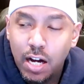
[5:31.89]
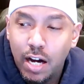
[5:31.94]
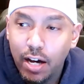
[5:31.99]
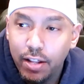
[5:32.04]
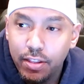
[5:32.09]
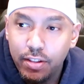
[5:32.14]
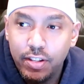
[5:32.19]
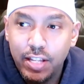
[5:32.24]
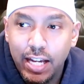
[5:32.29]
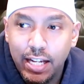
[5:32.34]

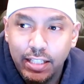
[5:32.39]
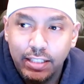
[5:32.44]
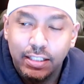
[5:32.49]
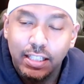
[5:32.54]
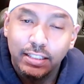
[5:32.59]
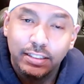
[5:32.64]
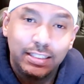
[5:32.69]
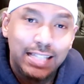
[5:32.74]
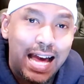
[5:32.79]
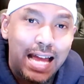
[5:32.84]
other than it
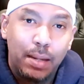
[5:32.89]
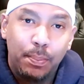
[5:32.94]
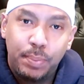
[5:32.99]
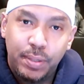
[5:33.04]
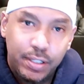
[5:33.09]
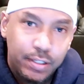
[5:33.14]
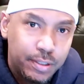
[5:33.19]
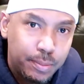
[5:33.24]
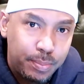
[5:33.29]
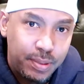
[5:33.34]
does not
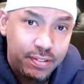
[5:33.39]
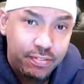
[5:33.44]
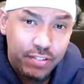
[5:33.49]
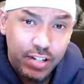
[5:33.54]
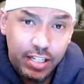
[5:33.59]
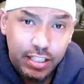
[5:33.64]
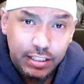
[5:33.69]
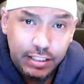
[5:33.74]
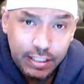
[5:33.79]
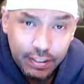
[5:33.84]
appear to be
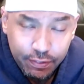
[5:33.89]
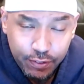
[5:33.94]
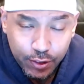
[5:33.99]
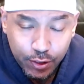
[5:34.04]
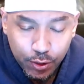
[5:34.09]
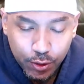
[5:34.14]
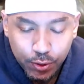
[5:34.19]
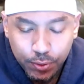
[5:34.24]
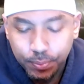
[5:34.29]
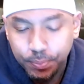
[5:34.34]
very
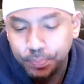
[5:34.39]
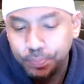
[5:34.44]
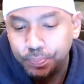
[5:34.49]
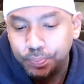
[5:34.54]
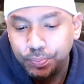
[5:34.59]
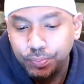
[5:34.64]
difficult,